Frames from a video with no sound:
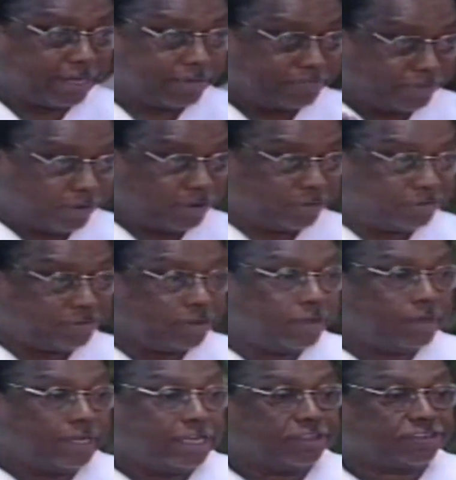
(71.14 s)
converge
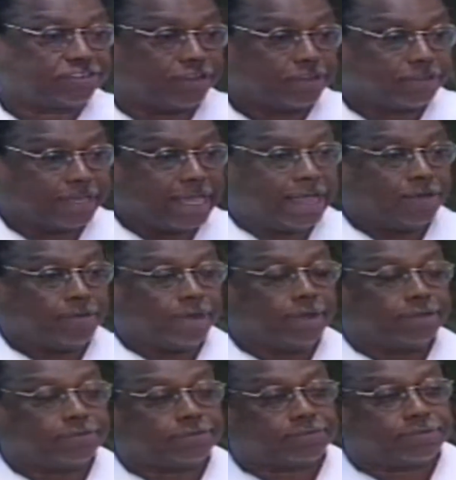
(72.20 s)
in certain
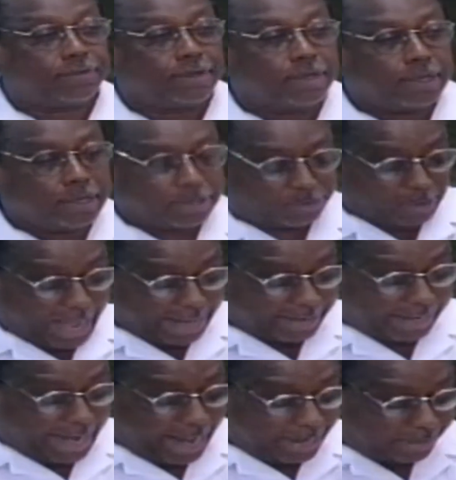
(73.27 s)
areas. To
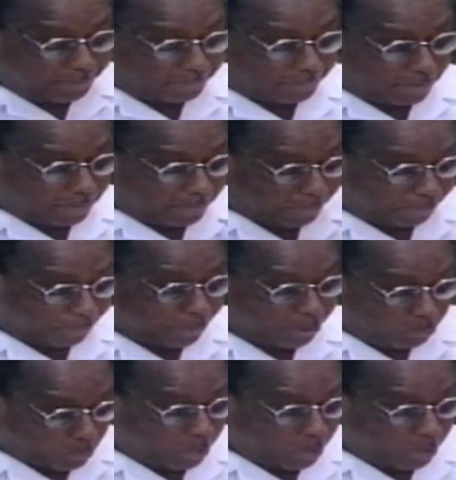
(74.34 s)
analyze the third